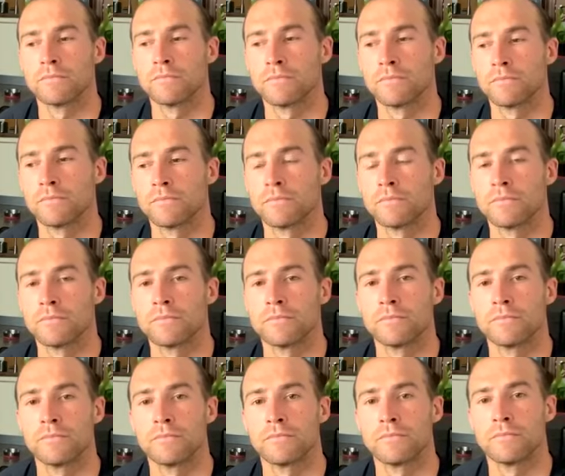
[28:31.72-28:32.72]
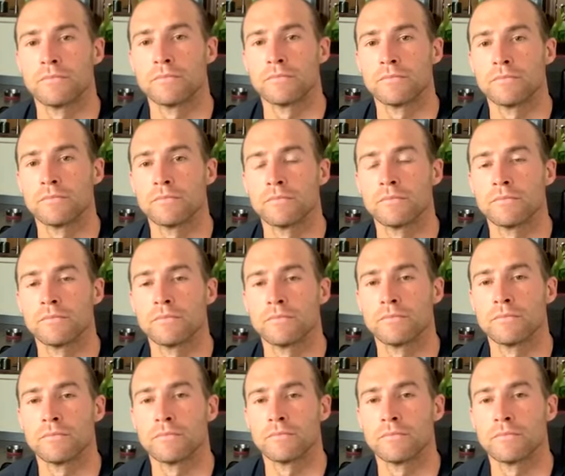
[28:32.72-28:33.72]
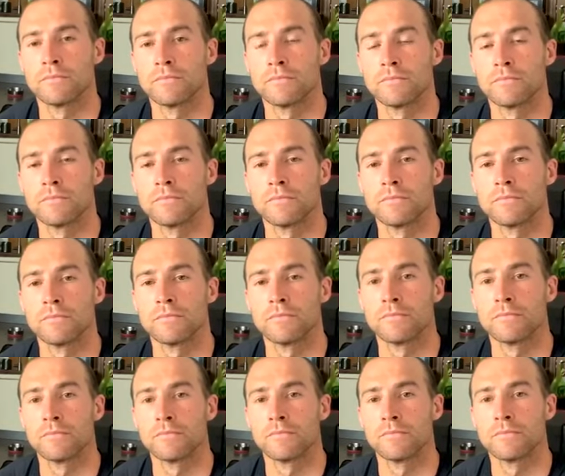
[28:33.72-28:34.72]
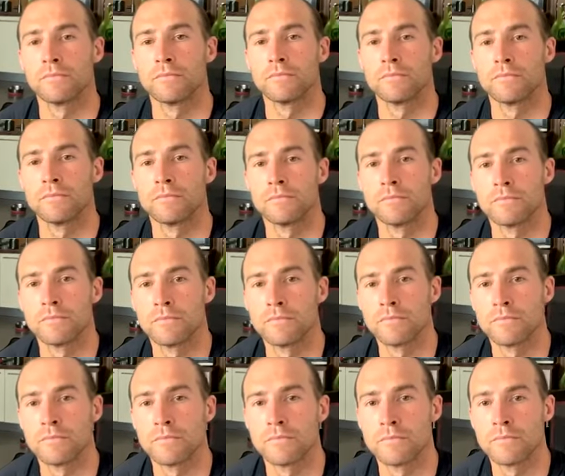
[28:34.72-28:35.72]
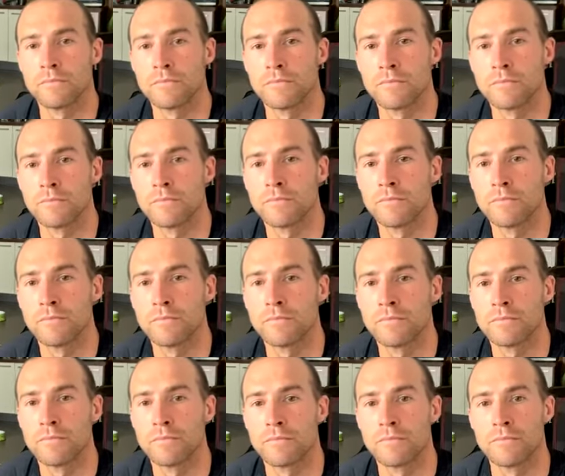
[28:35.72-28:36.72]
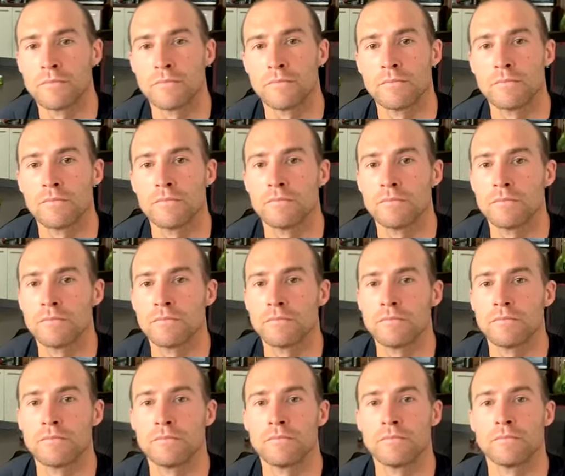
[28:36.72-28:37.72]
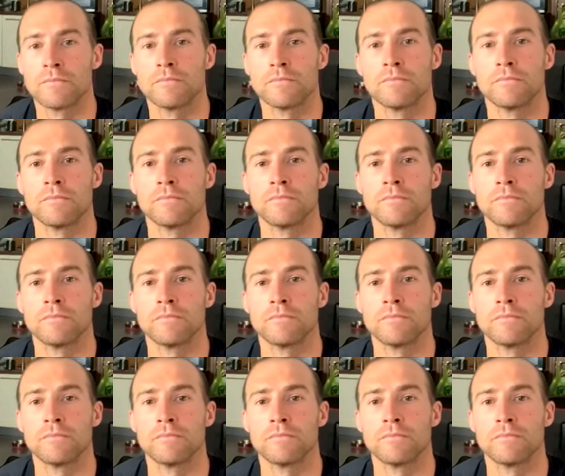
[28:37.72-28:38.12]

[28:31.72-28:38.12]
This person isn't speaking.